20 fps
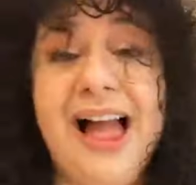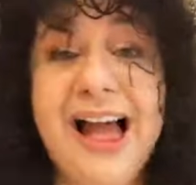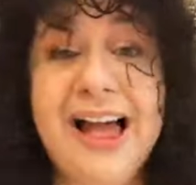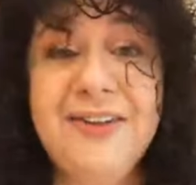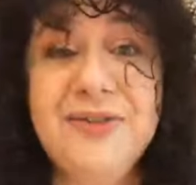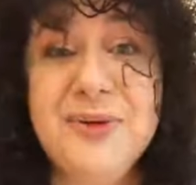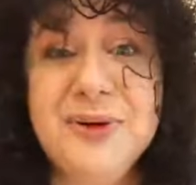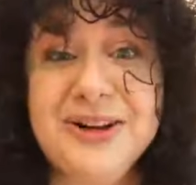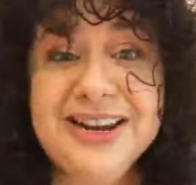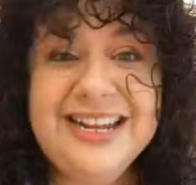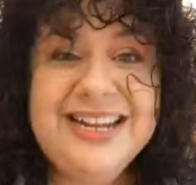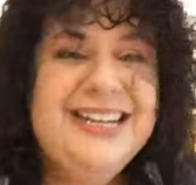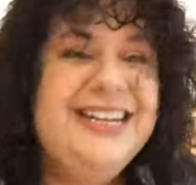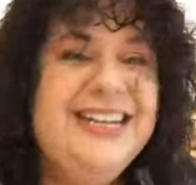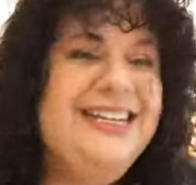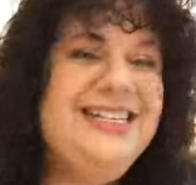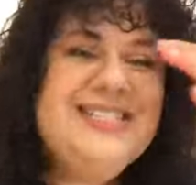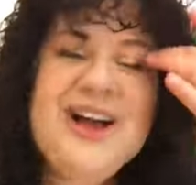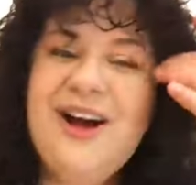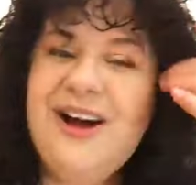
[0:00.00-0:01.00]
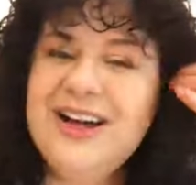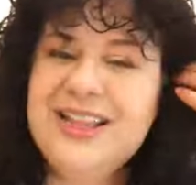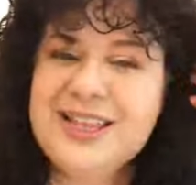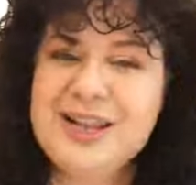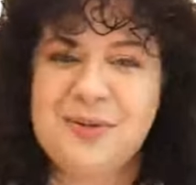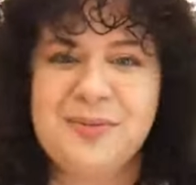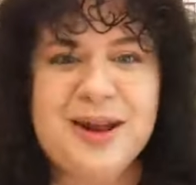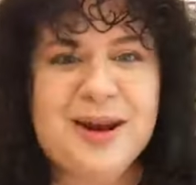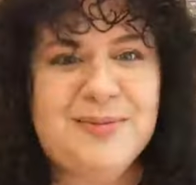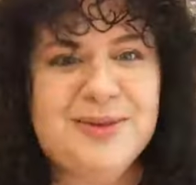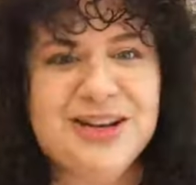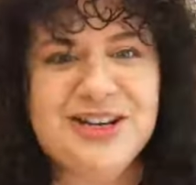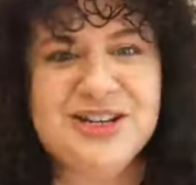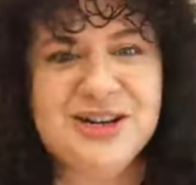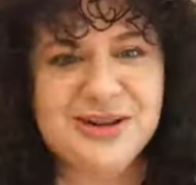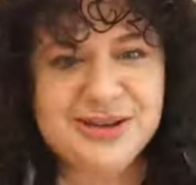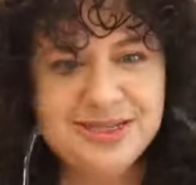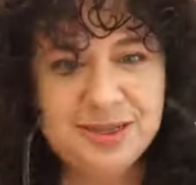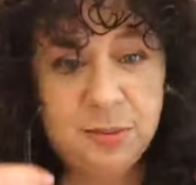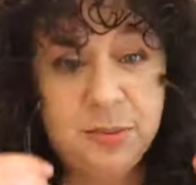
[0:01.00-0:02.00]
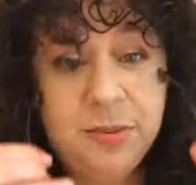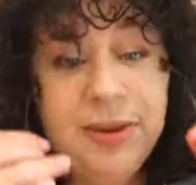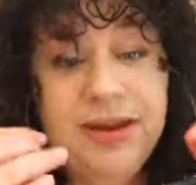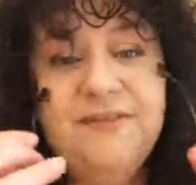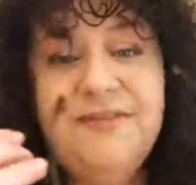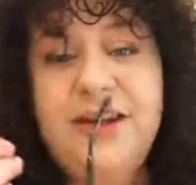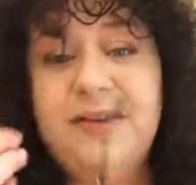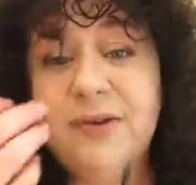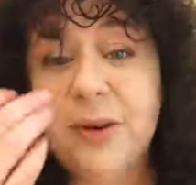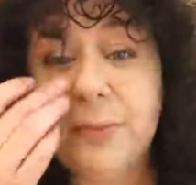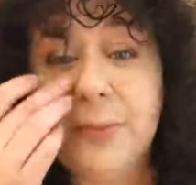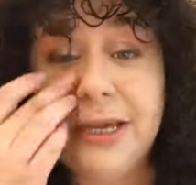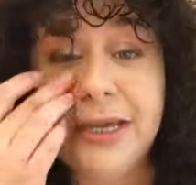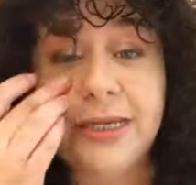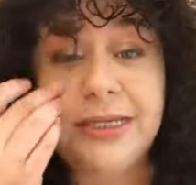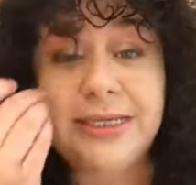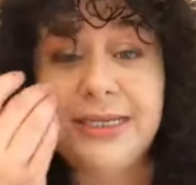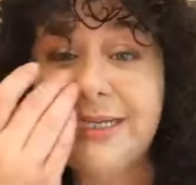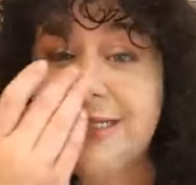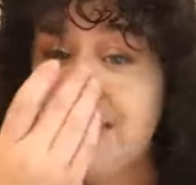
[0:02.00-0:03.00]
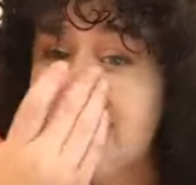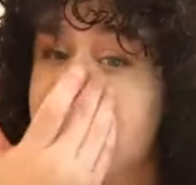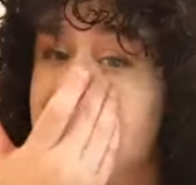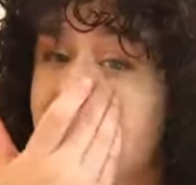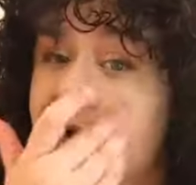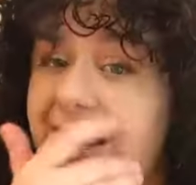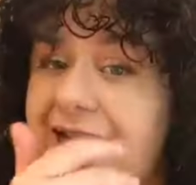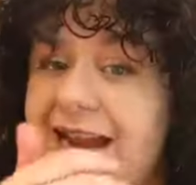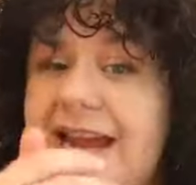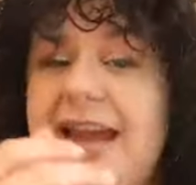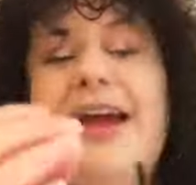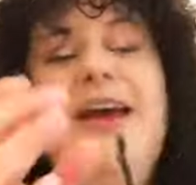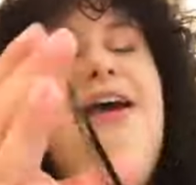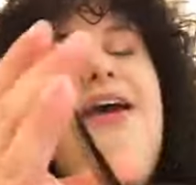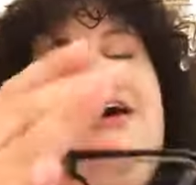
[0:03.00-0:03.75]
as we're gonna talk a little bit, I'm gonna show you some of my favorite pieces, sorry.